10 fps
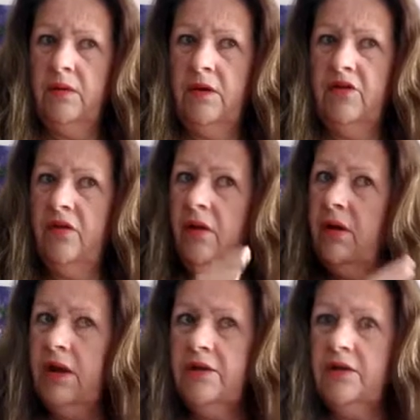It's not
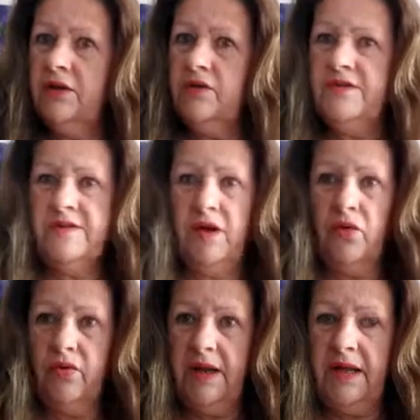like the goose's
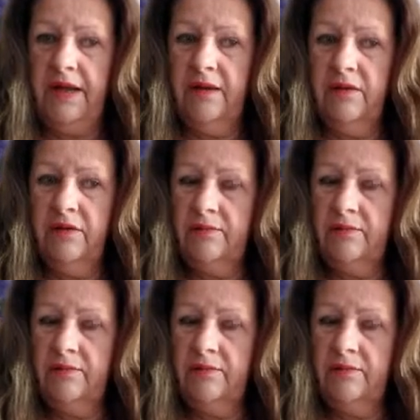golden egg.